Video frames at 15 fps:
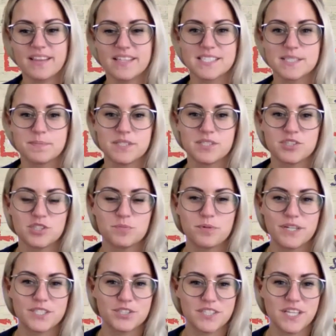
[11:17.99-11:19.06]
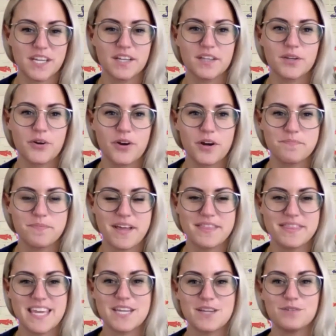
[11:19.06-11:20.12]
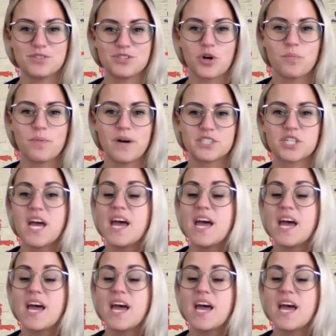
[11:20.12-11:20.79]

This has been super interesting. Lior and Ben, thank you so much.